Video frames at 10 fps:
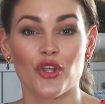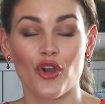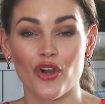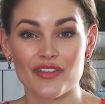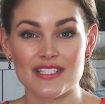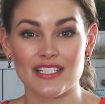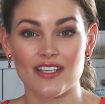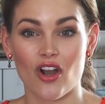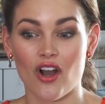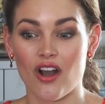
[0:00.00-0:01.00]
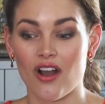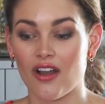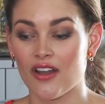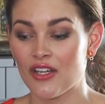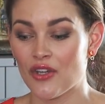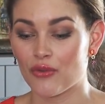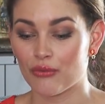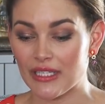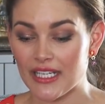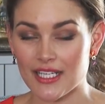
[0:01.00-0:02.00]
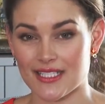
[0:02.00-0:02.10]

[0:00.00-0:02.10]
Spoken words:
you obviously are really